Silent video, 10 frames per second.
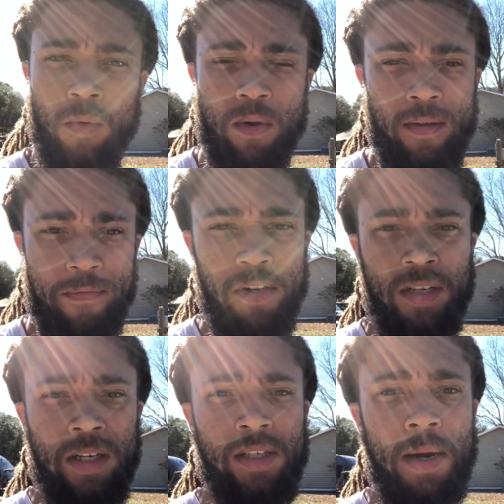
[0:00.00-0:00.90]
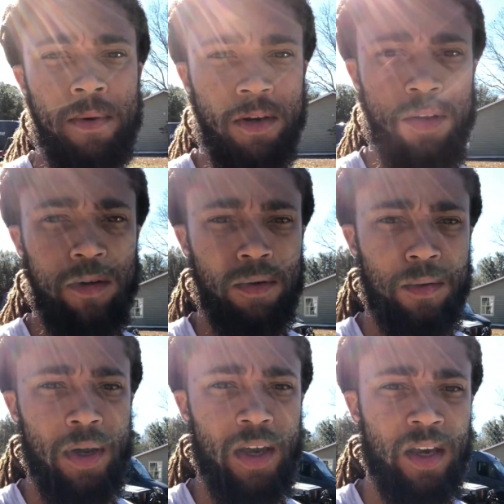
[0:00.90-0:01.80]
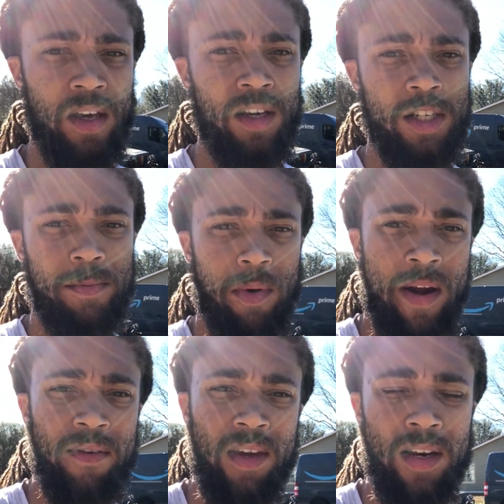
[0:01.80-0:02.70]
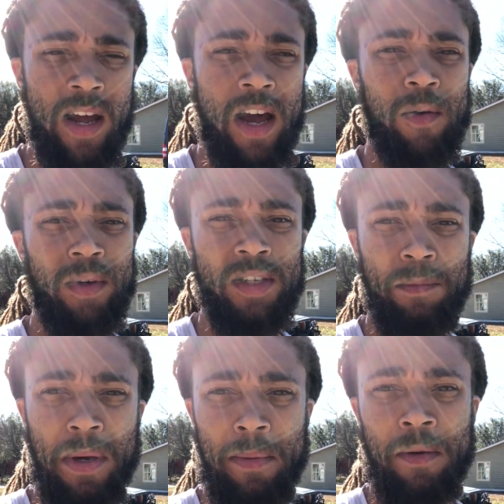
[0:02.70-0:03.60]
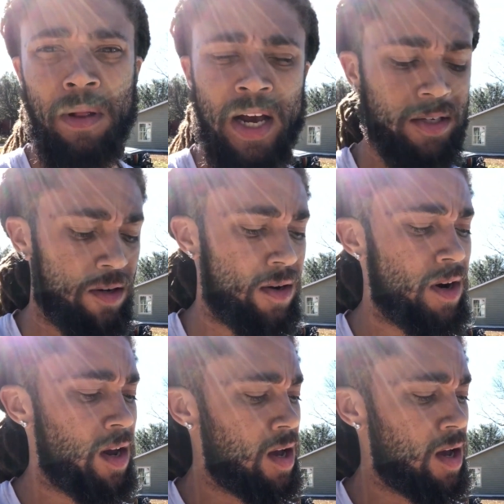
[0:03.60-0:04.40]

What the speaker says: One of the first things that I'm going to do is spray everything down with some PB Blaster